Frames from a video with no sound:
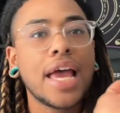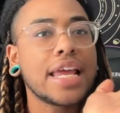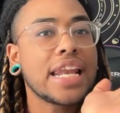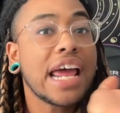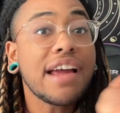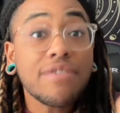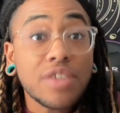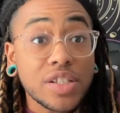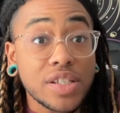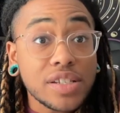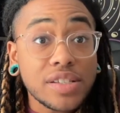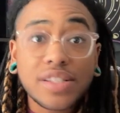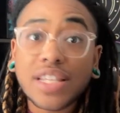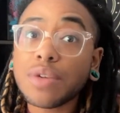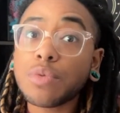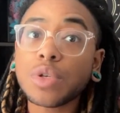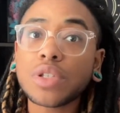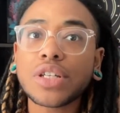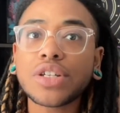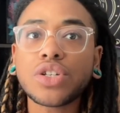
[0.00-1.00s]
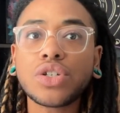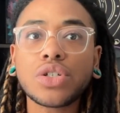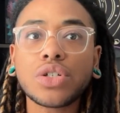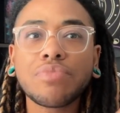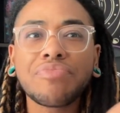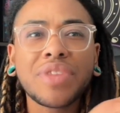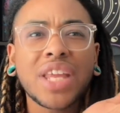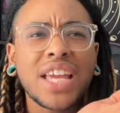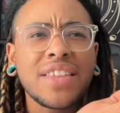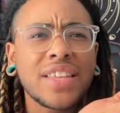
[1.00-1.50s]
and ever since they were
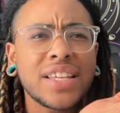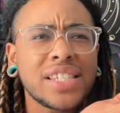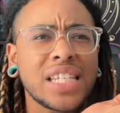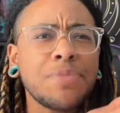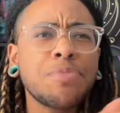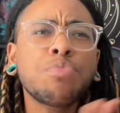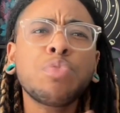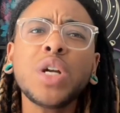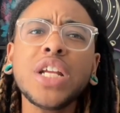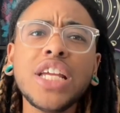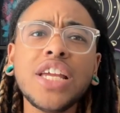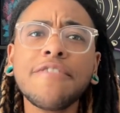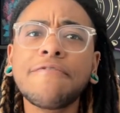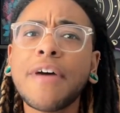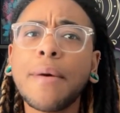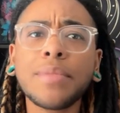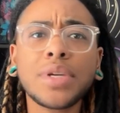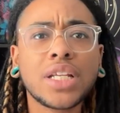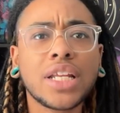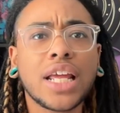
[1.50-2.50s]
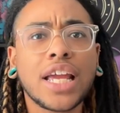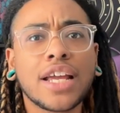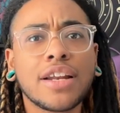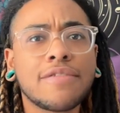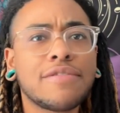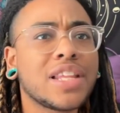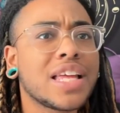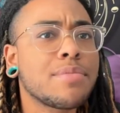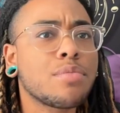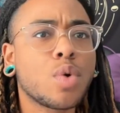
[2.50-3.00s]
little, they seemed pretty effeminate
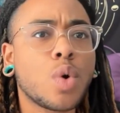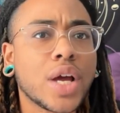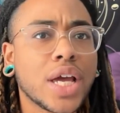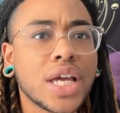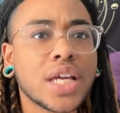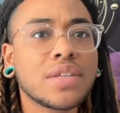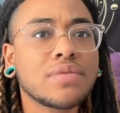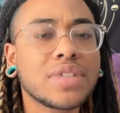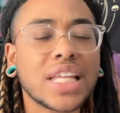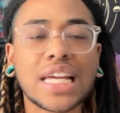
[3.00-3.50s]
and flamboyant.